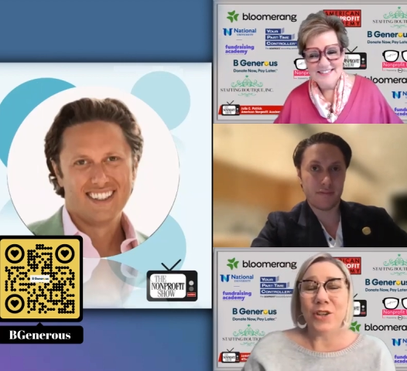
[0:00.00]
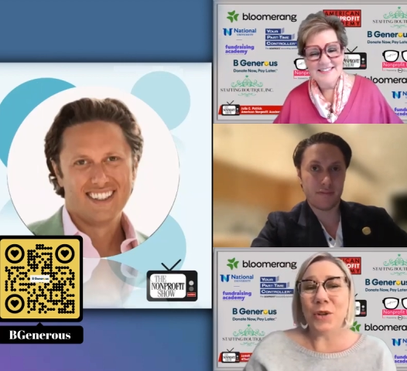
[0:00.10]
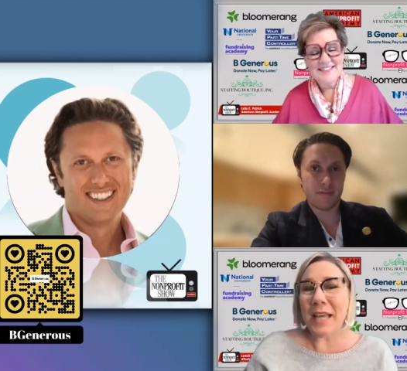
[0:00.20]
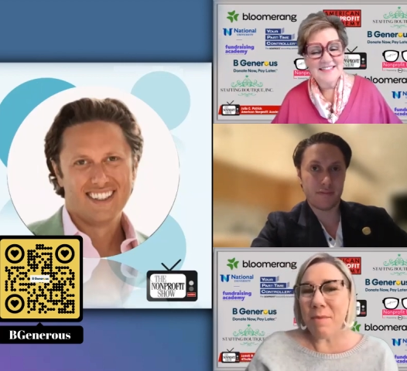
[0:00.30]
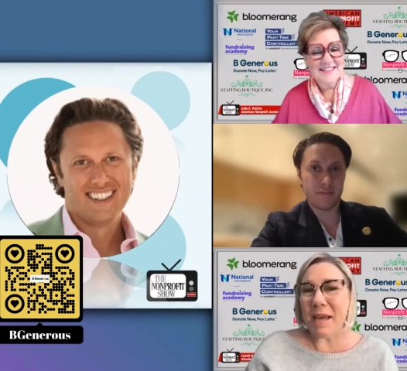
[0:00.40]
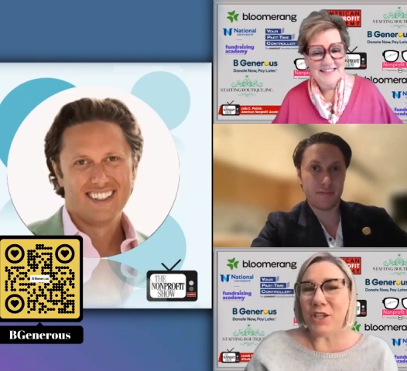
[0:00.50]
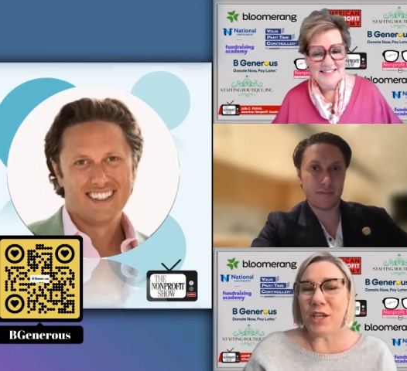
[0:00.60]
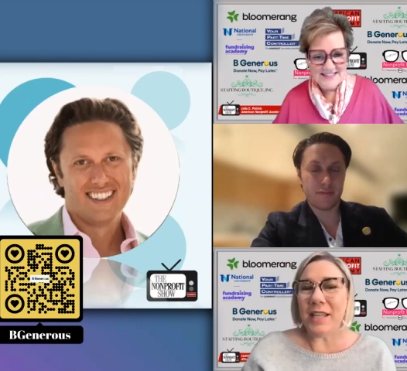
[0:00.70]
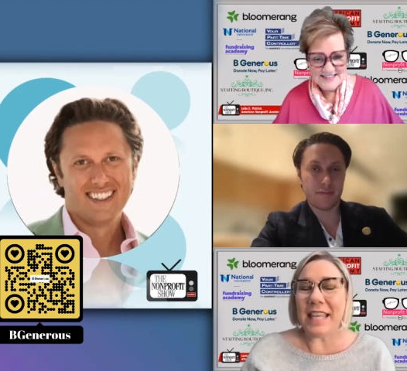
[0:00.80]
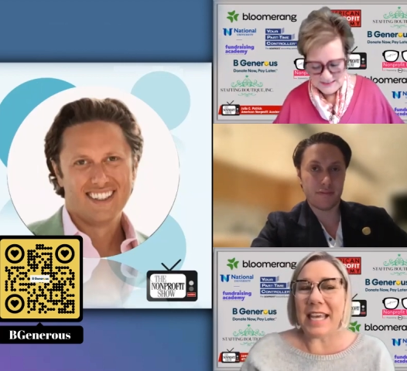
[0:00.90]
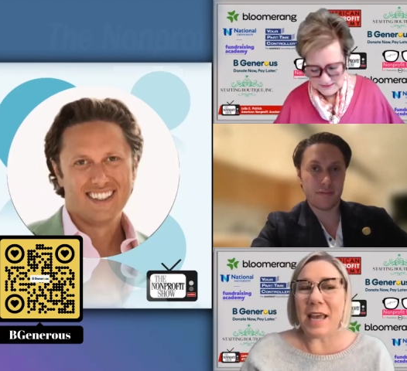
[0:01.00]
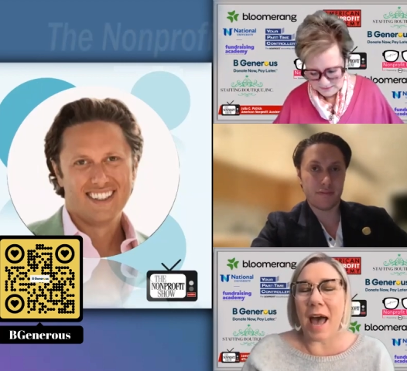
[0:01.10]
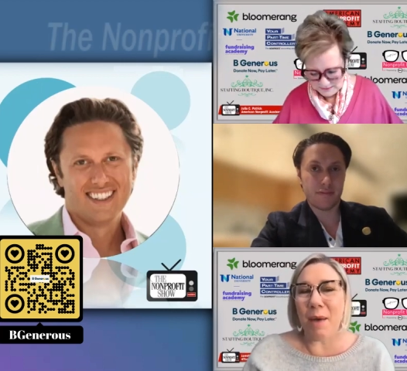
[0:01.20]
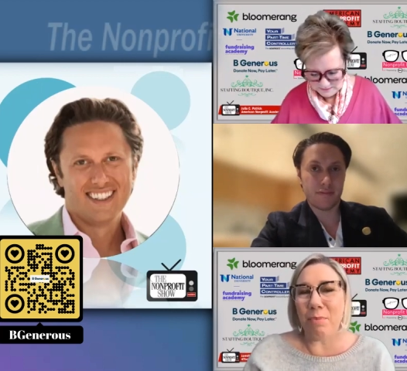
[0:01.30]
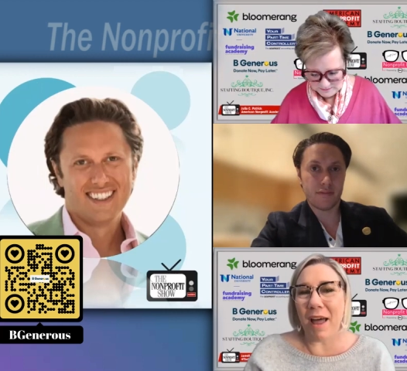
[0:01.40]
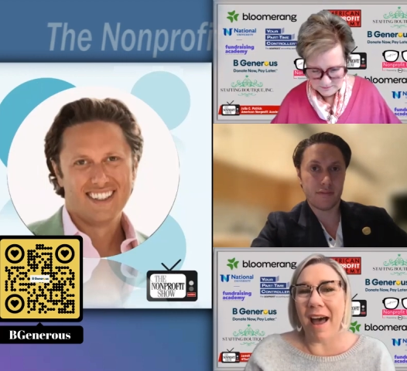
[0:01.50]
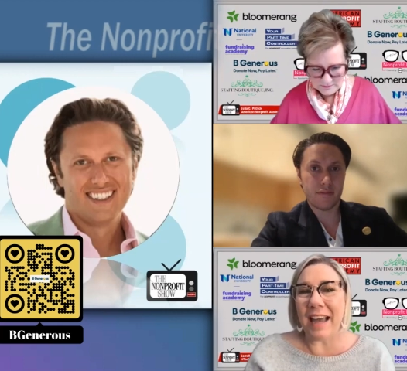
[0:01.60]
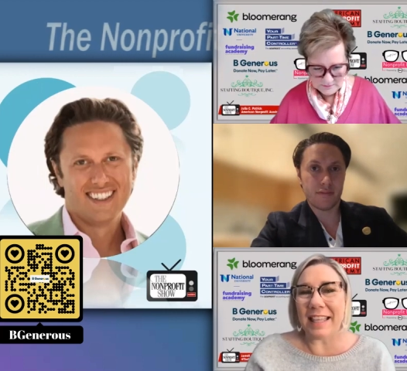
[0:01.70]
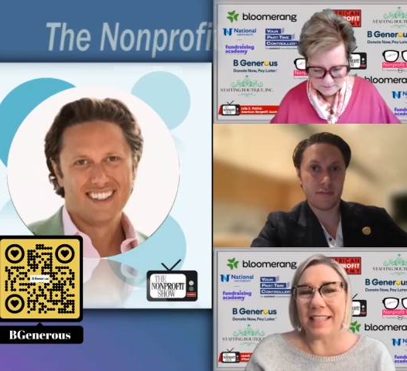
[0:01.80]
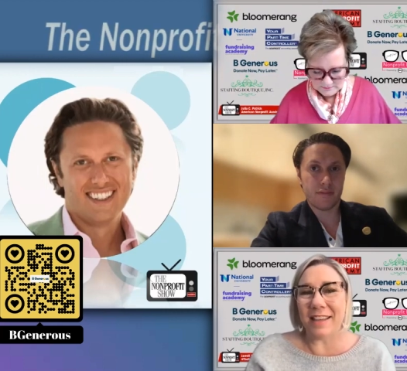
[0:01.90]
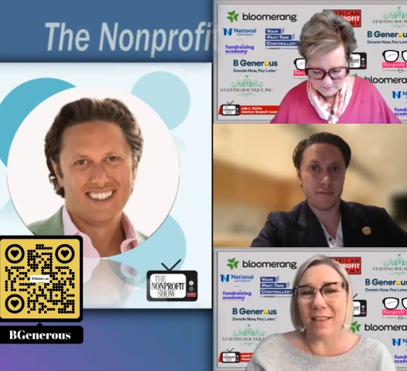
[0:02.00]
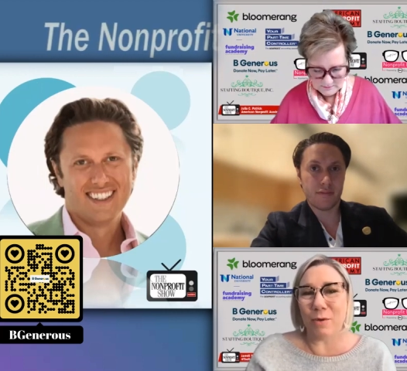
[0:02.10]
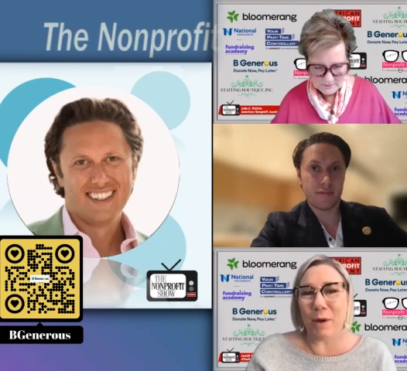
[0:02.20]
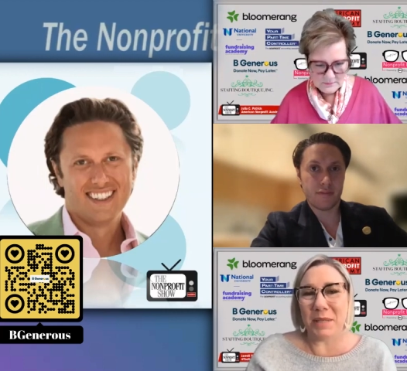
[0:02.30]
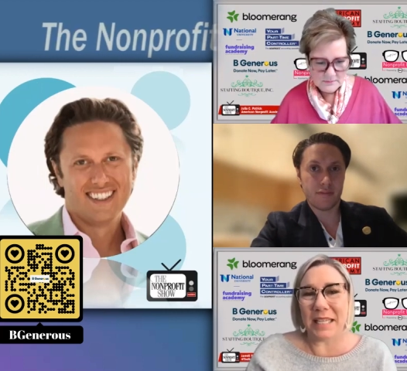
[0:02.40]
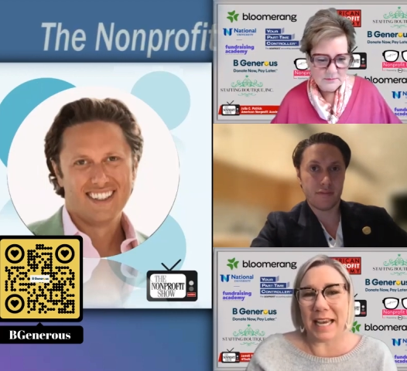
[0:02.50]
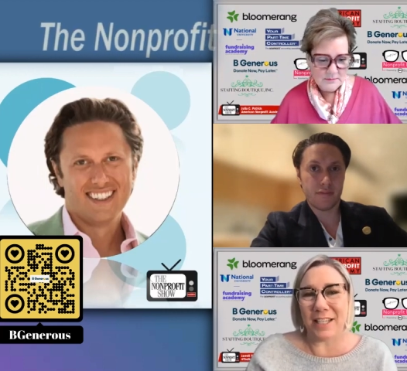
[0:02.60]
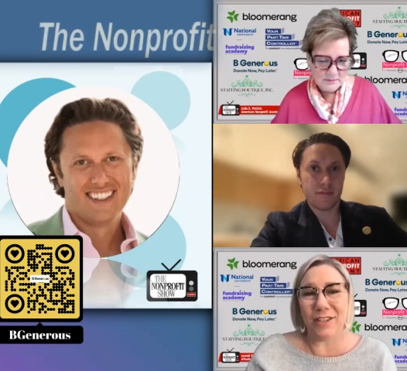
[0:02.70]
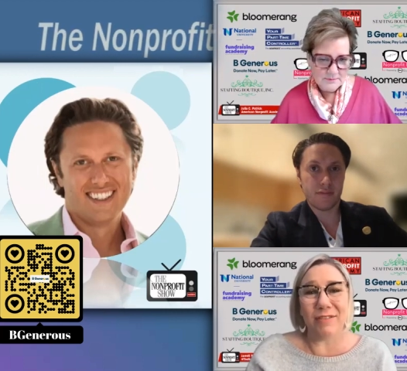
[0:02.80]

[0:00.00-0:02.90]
Speaker 1: Julia mentioned the uh, blog that's on their website.